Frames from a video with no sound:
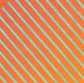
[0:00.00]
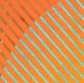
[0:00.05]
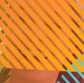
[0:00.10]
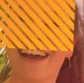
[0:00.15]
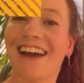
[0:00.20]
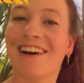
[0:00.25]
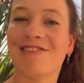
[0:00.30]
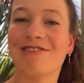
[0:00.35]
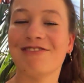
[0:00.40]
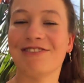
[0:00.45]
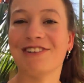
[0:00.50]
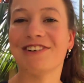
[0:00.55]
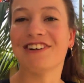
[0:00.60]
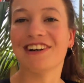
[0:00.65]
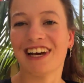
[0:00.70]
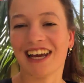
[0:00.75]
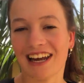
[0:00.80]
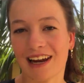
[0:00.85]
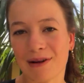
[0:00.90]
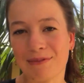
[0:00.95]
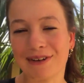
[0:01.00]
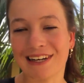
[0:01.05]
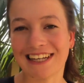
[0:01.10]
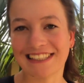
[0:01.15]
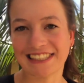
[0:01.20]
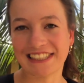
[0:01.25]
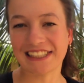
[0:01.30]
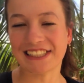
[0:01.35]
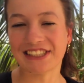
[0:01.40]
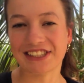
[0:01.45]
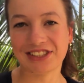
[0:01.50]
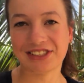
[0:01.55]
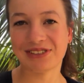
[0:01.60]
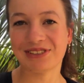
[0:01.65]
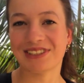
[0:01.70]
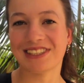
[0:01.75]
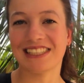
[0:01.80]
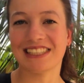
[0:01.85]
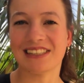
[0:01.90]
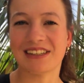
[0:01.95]
Hi, I'm Flora and I'm an exchange
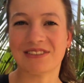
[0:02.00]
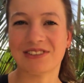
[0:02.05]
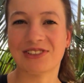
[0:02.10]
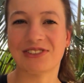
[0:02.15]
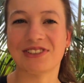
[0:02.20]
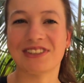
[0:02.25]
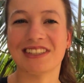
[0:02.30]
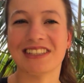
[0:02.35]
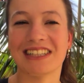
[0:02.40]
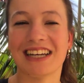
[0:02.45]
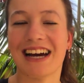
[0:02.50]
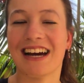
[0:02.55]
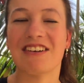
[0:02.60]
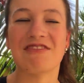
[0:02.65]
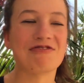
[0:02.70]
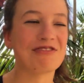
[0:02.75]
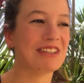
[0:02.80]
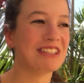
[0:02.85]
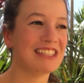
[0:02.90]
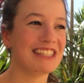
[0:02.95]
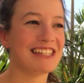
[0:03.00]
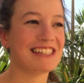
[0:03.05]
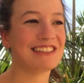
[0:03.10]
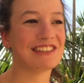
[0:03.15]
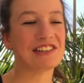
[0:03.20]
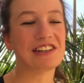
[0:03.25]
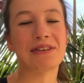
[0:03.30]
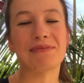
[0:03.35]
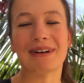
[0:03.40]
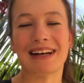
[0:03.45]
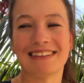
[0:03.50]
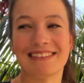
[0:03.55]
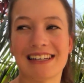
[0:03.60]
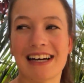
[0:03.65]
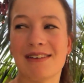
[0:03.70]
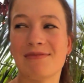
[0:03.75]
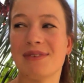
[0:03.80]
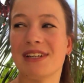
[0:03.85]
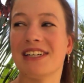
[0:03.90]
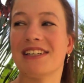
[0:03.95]
student in Australia. I'm really enjoying my
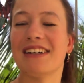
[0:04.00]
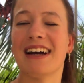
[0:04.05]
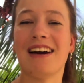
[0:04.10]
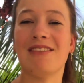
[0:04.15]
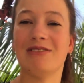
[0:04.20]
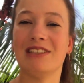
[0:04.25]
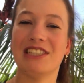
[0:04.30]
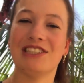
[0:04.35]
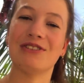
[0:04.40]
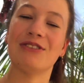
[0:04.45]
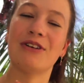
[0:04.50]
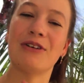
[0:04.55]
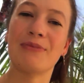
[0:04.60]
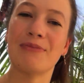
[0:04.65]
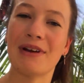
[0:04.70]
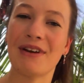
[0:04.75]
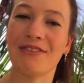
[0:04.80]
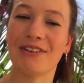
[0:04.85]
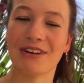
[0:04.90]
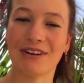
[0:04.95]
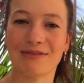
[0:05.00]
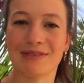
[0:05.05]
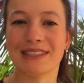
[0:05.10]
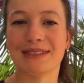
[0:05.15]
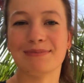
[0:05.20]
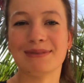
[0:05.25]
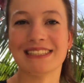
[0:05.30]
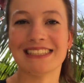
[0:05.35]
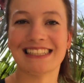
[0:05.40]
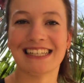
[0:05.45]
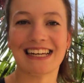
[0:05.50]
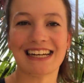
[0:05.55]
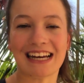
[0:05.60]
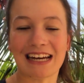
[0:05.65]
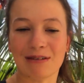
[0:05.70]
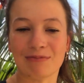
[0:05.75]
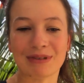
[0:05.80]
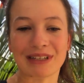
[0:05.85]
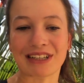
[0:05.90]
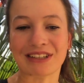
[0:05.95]
time here. I wish you all Merry Christmas
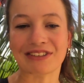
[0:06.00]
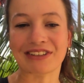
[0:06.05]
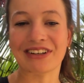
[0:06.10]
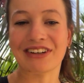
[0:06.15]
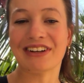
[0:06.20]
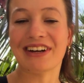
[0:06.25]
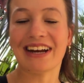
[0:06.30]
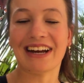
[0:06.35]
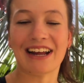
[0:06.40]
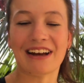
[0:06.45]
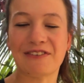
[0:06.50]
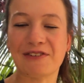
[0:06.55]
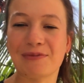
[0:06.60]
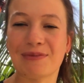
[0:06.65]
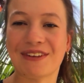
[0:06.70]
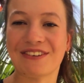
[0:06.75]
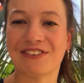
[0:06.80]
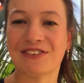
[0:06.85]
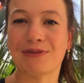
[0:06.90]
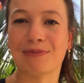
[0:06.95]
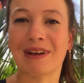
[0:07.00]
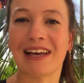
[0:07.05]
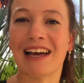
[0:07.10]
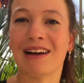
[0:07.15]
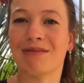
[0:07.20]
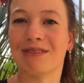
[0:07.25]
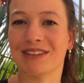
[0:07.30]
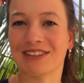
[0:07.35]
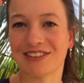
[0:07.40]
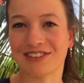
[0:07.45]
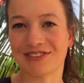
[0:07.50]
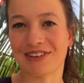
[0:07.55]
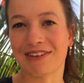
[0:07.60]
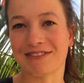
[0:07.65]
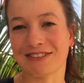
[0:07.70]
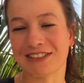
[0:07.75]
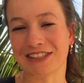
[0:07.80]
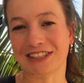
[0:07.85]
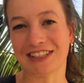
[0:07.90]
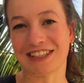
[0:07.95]
and a Happy New Year, and I hope that you'll be able to
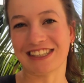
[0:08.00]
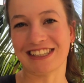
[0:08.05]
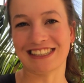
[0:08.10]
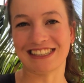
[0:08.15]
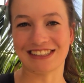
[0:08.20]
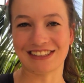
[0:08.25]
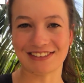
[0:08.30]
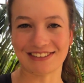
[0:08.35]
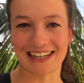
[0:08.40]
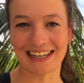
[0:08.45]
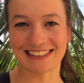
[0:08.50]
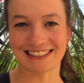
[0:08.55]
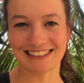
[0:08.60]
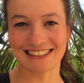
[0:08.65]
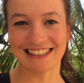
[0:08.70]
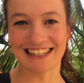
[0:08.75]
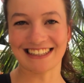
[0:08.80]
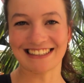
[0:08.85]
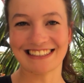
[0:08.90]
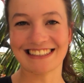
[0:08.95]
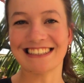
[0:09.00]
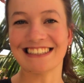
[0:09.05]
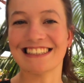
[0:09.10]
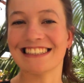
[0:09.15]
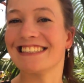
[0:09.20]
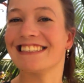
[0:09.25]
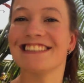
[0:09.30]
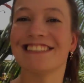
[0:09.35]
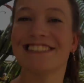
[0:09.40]
travel a lot in 2019.